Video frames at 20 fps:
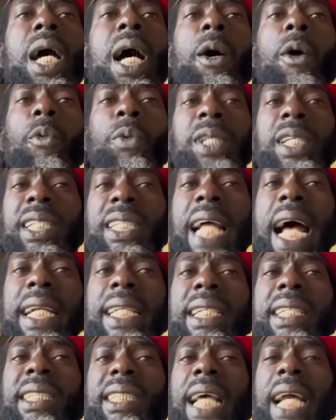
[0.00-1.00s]
We
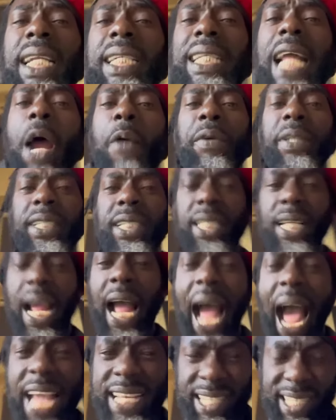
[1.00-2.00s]
stand in solidarity.
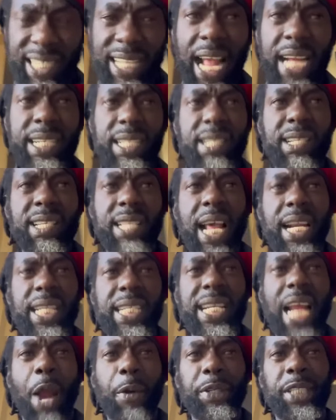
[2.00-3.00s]
I stand in
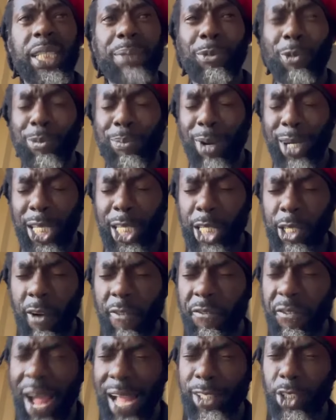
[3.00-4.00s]
solidarity with Burkina
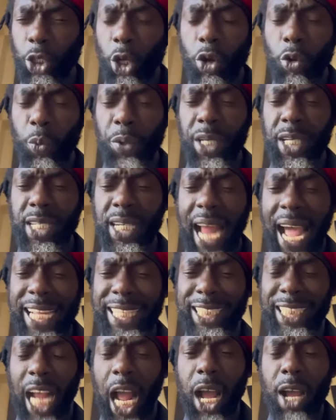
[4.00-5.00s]
Faso, with
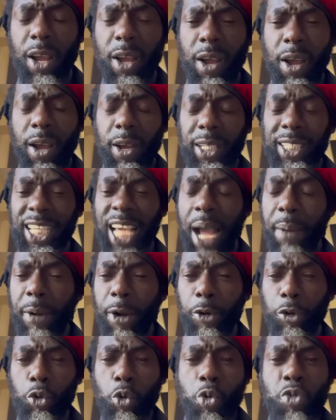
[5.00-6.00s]
Niger,
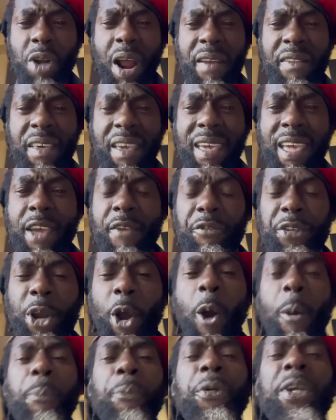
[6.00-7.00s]
Cameroon, and every
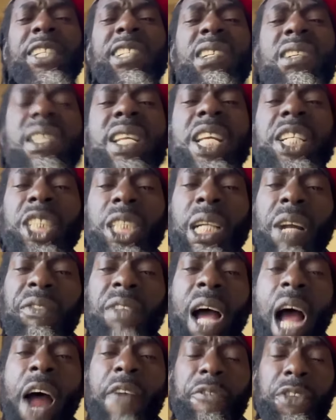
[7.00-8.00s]
oppressed nation of
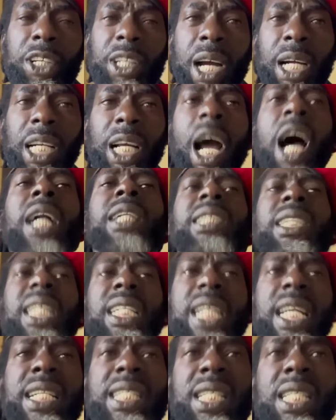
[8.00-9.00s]
the African
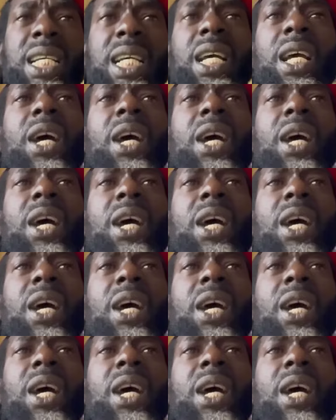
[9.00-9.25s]
continent.